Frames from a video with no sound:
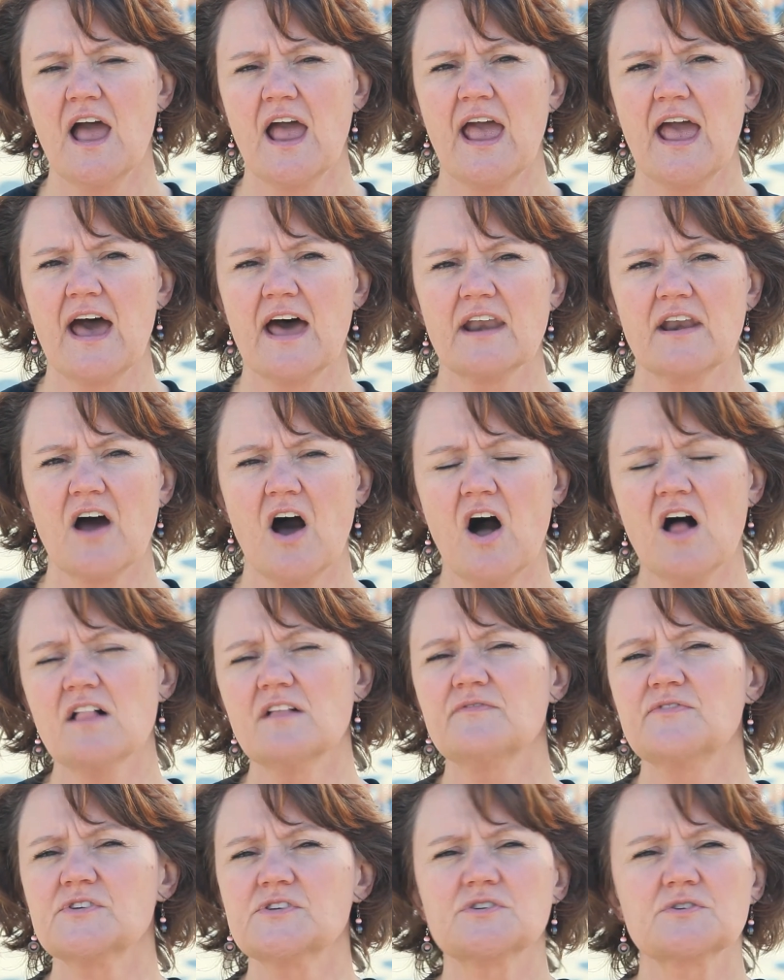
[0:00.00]
And all
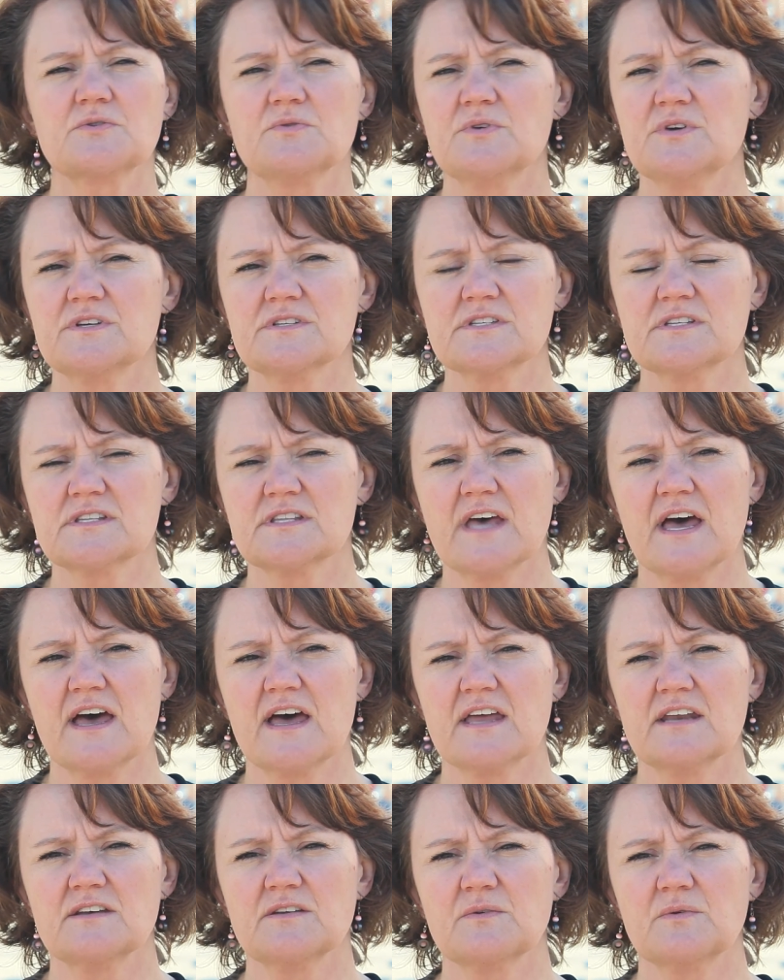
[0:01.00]
of the schools
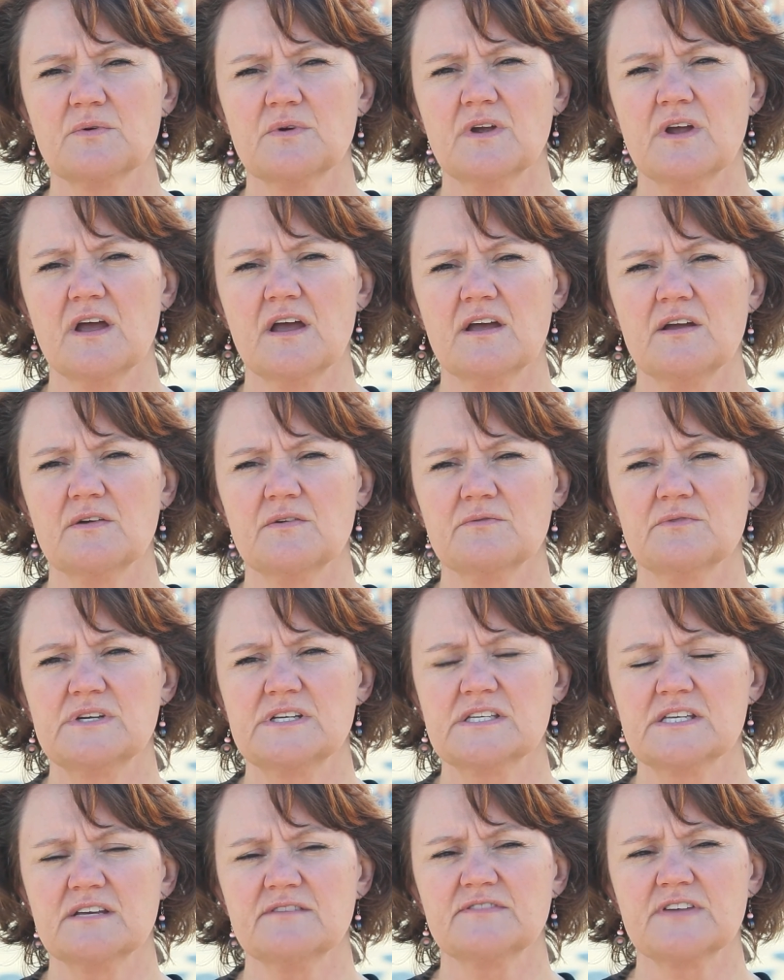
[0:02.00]
that
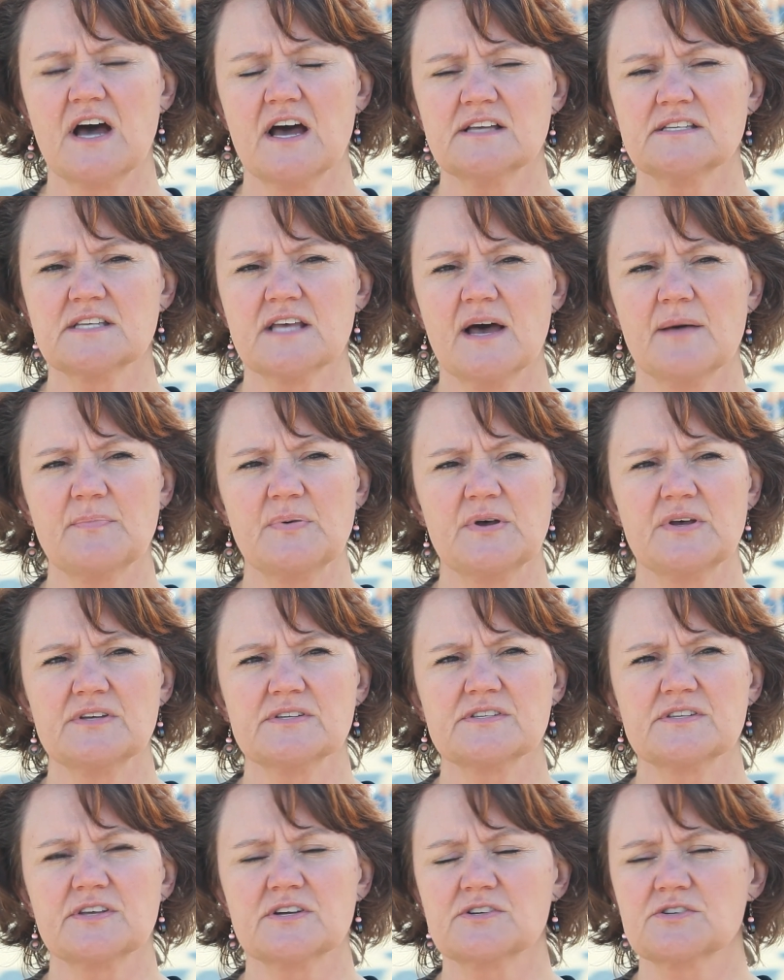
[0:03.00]
received high
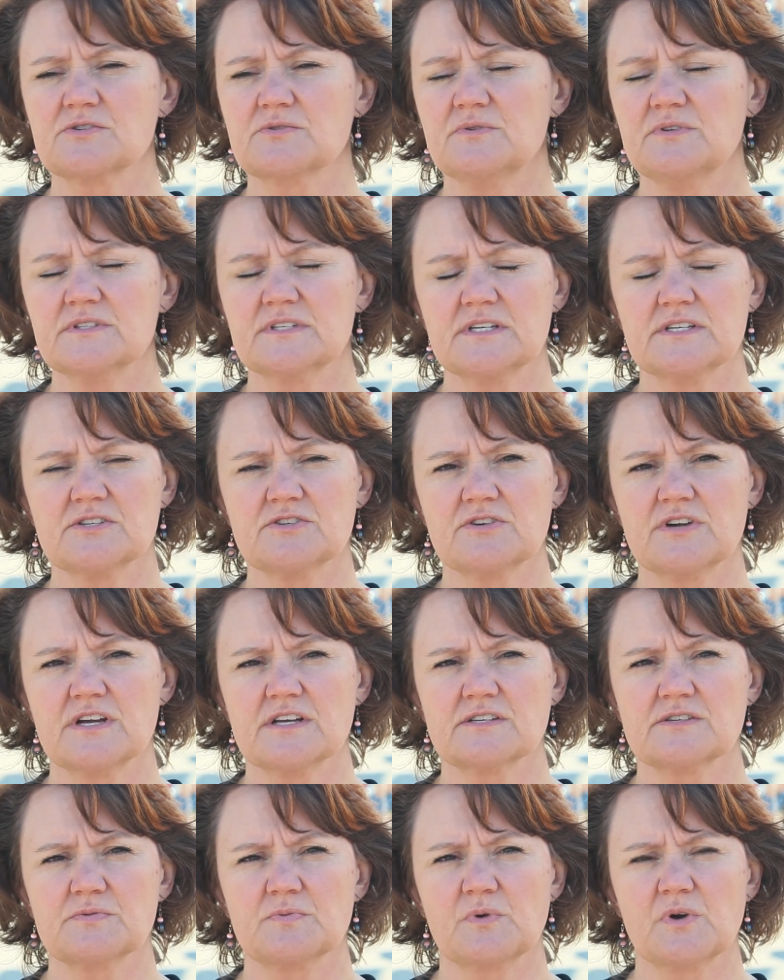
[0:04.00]
samples, their school
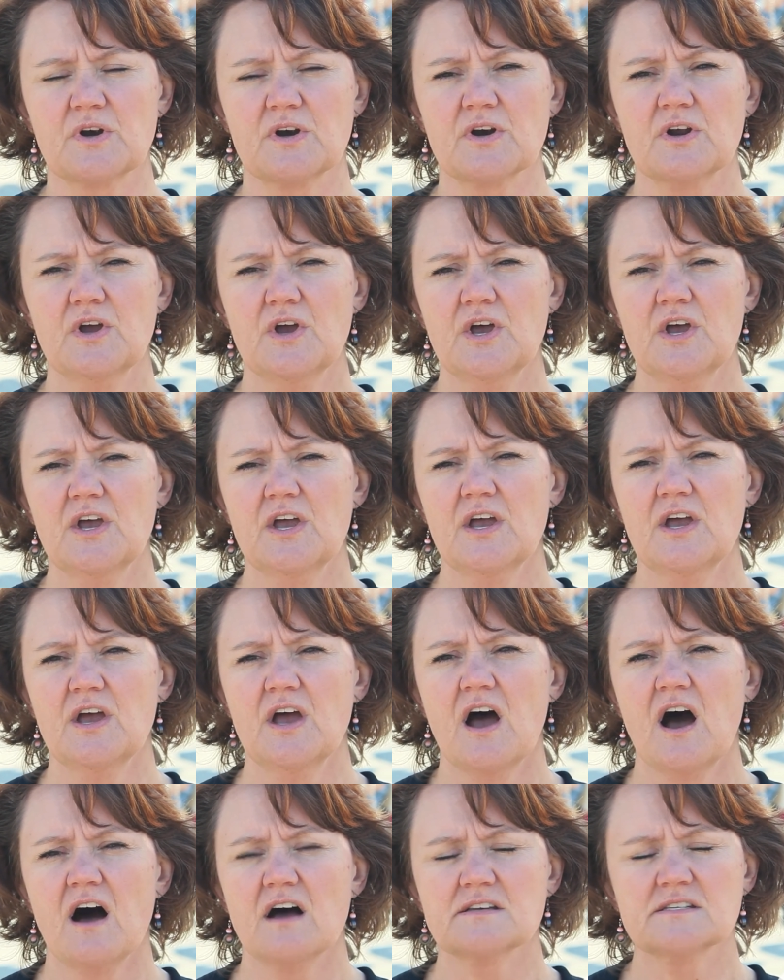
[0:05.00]
districts were
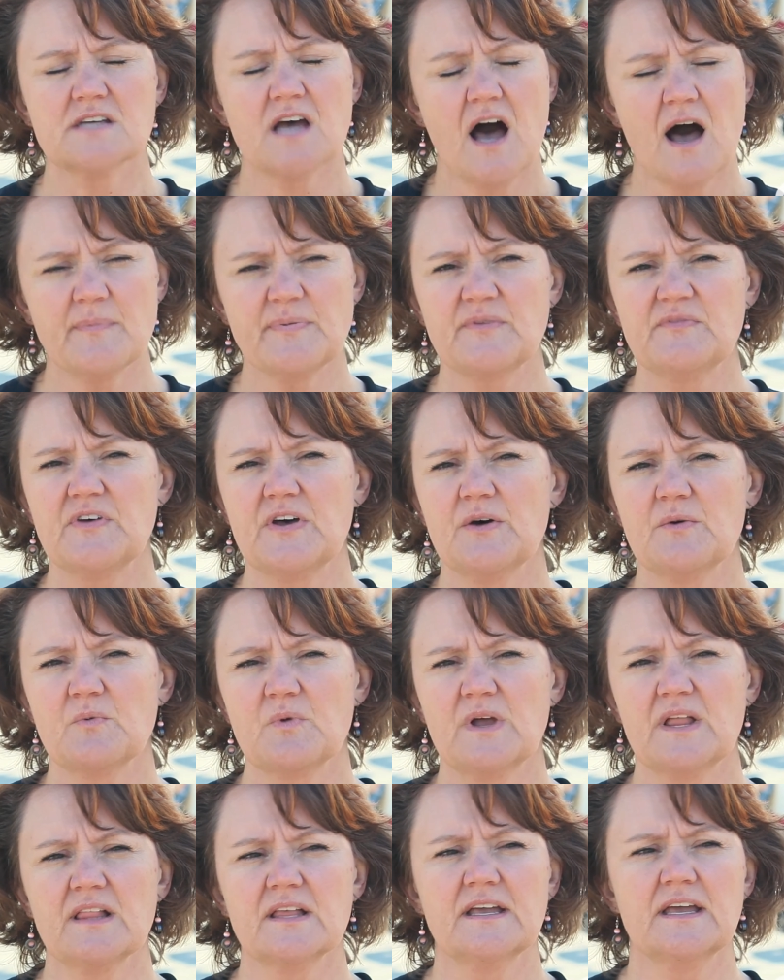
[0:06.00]
on top of it,
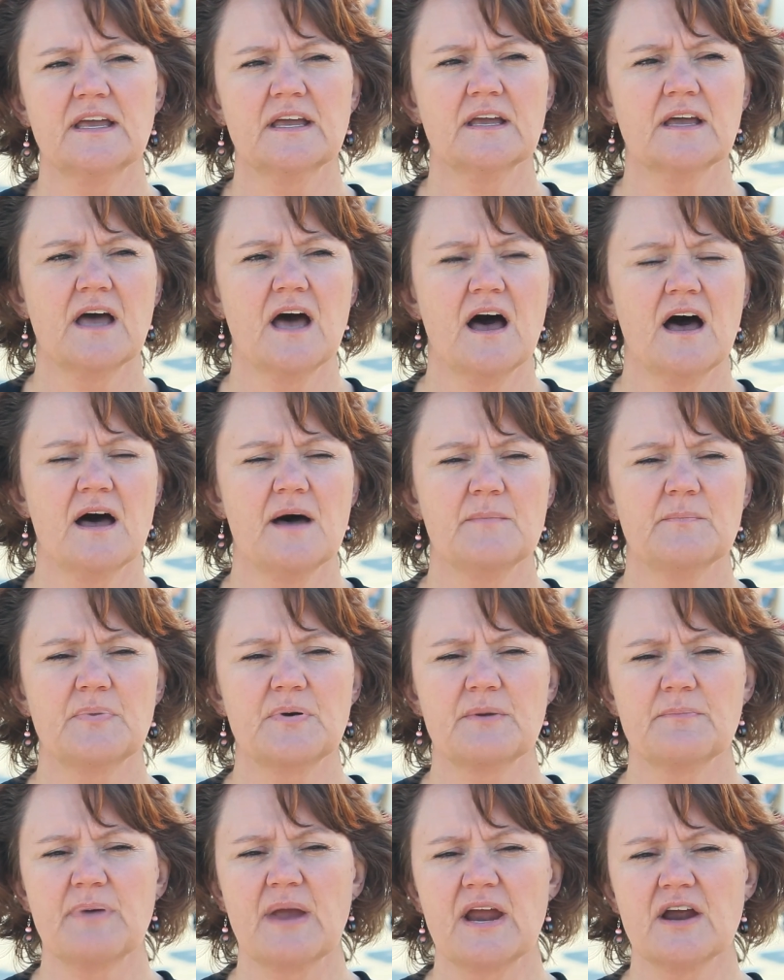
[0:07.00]
willing,
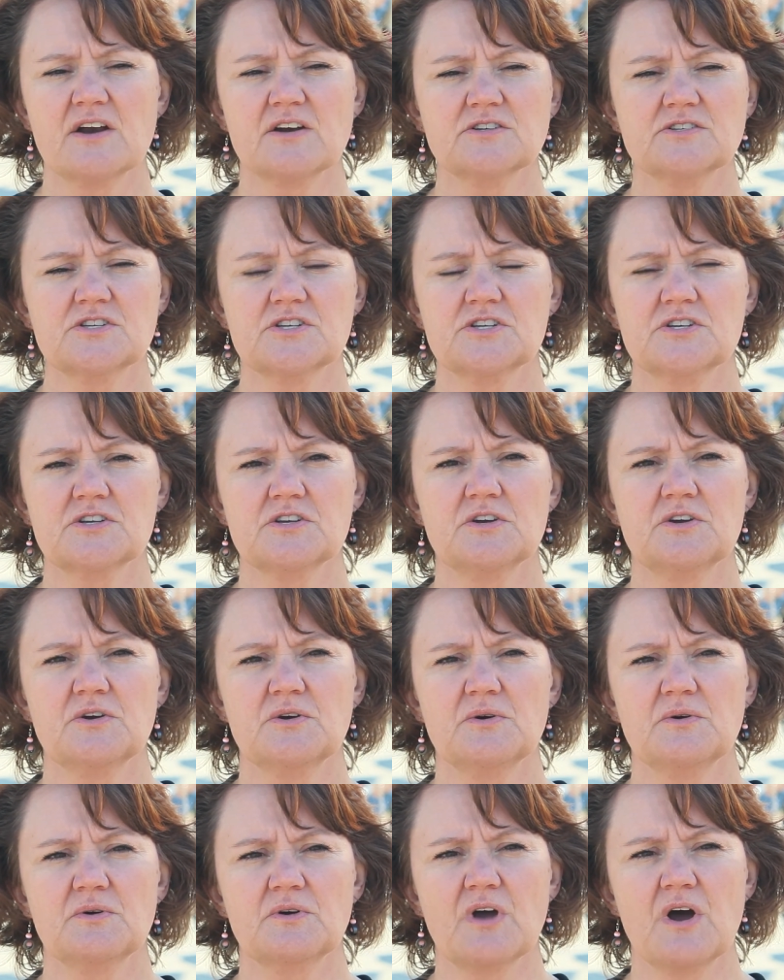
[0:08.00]
prepared
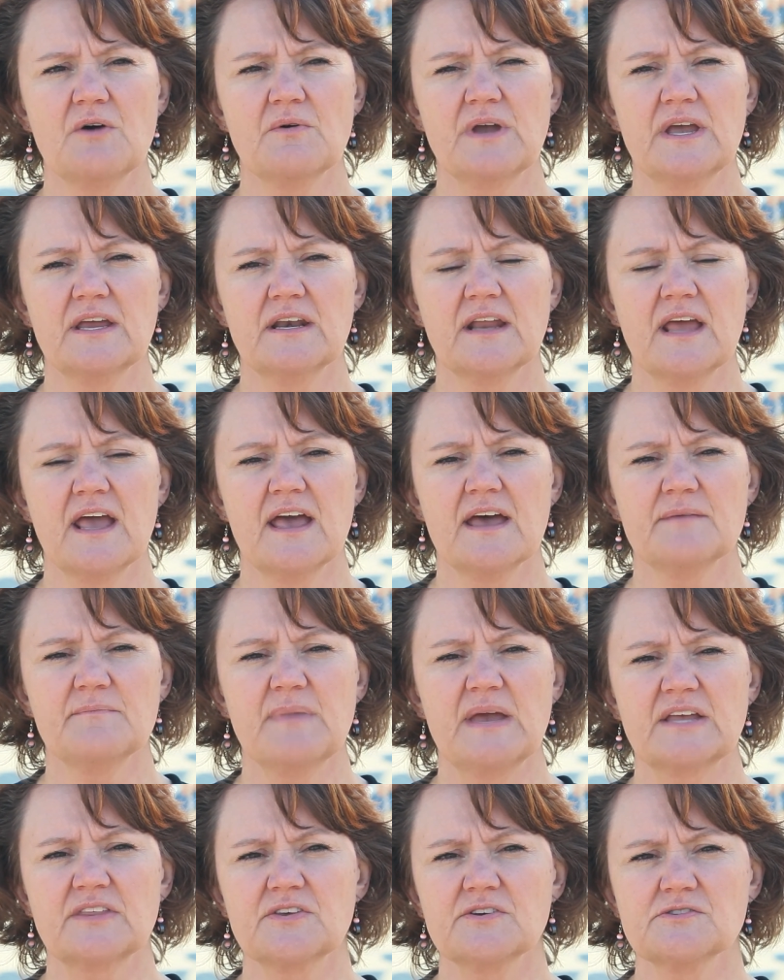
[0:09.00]
to go in and
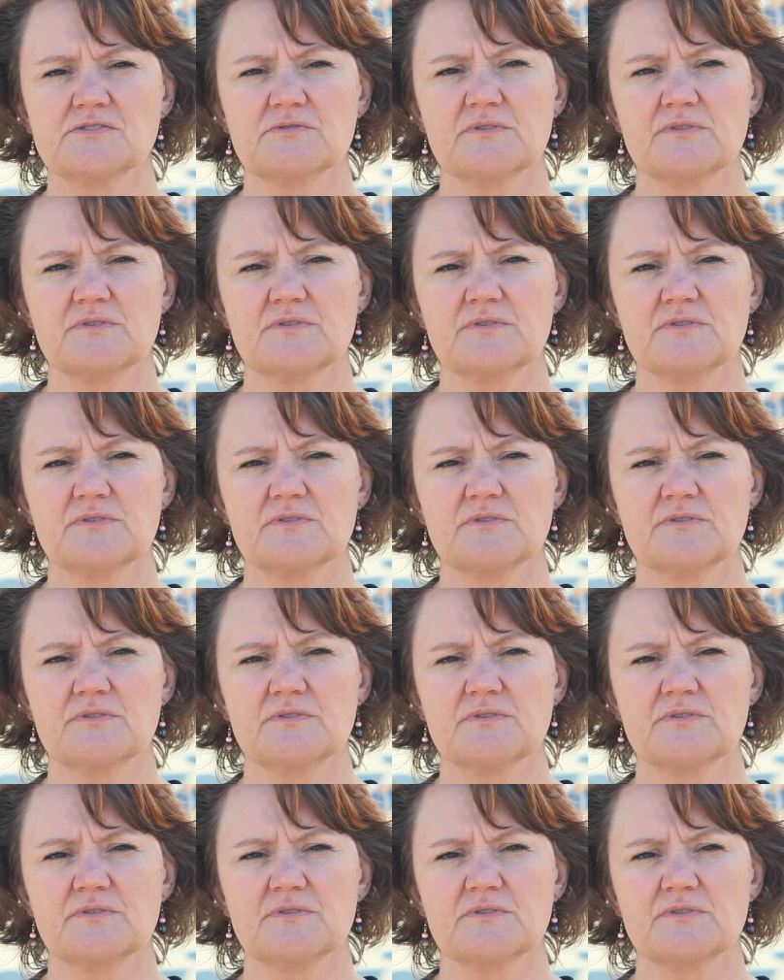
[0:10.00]
make those